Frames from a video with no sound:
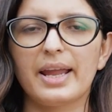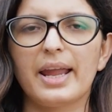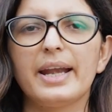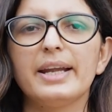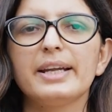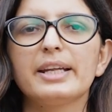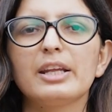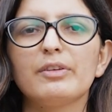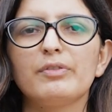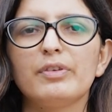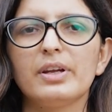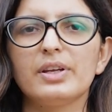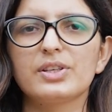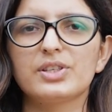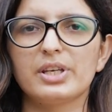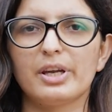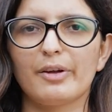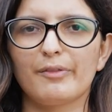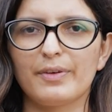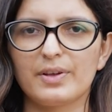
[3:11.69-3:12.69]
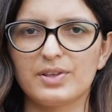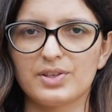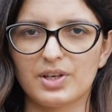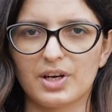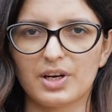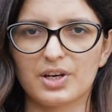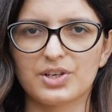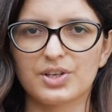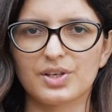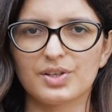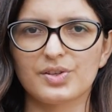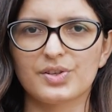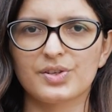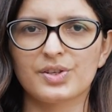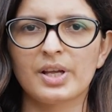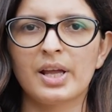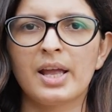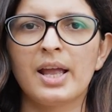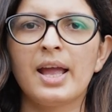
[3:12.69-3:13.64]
anti-VEGF injections,